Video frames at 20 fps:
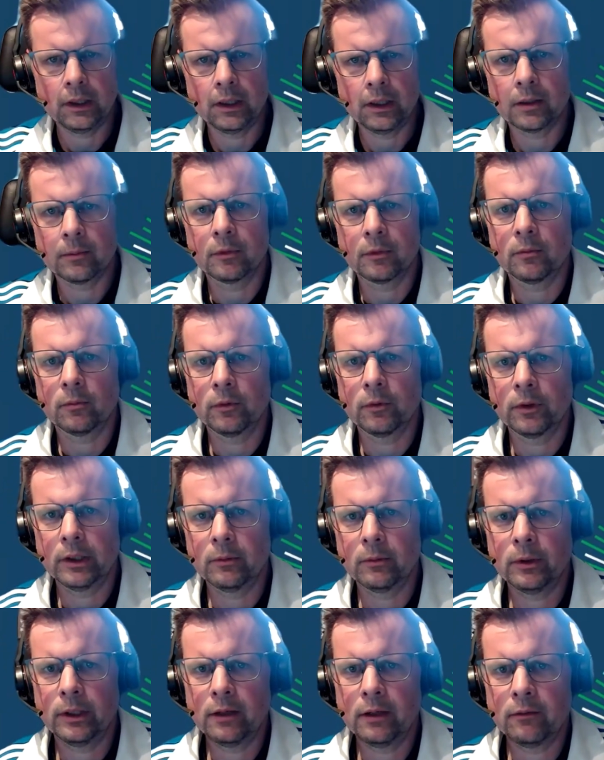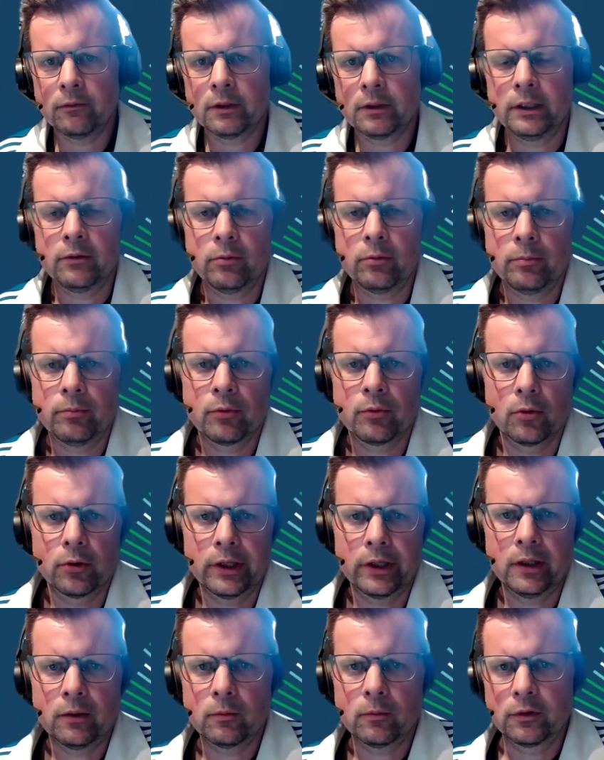Yeah, but we have Qlik
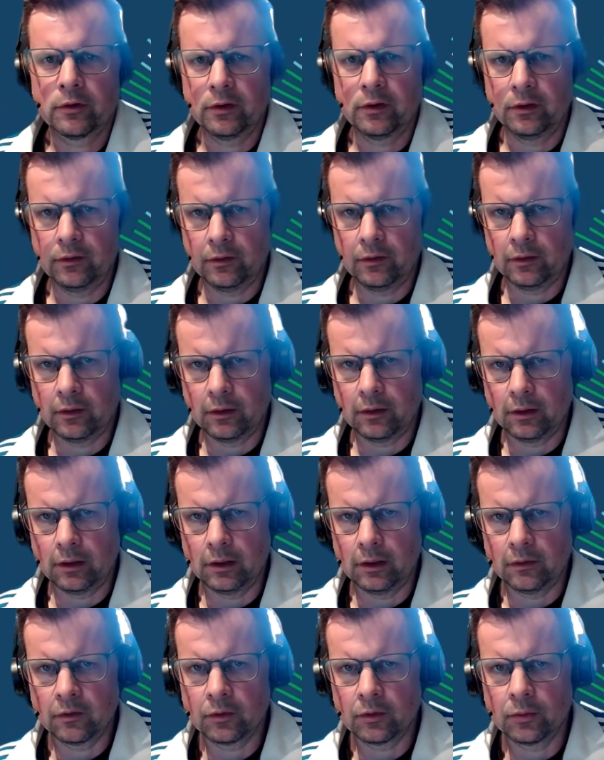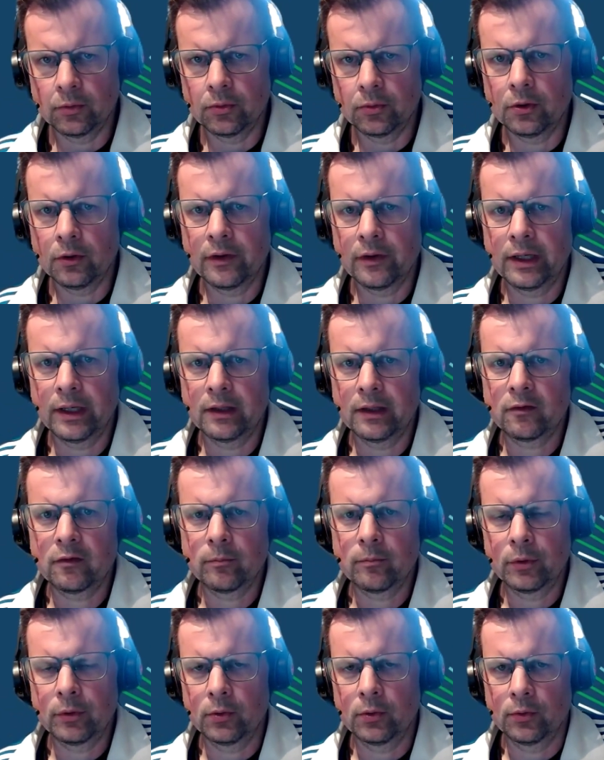Reporting, which is a tool
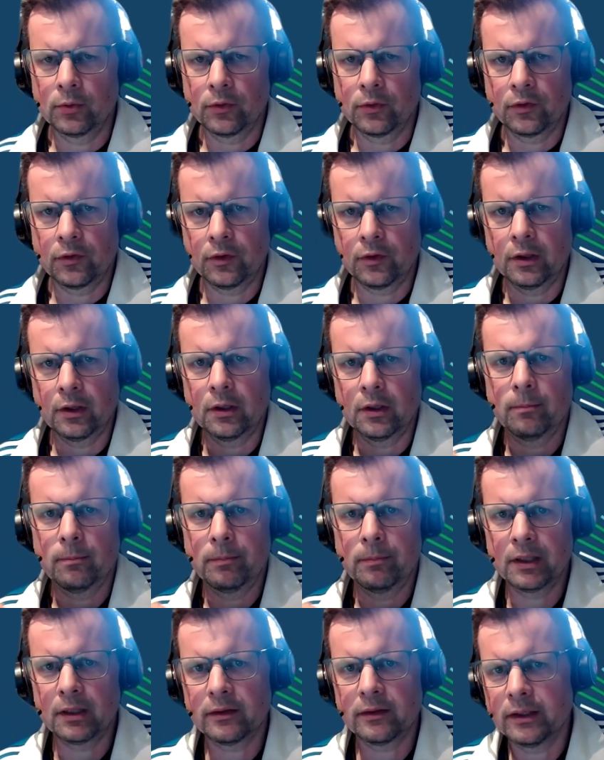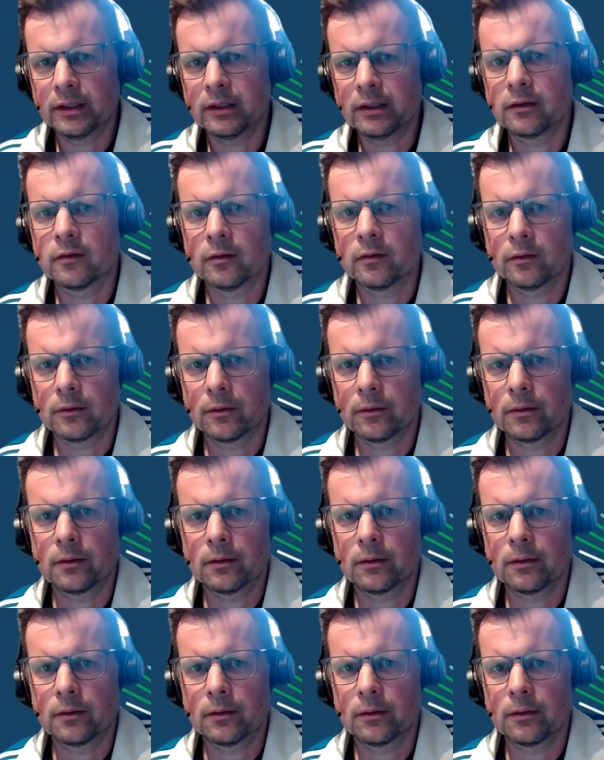that's both built into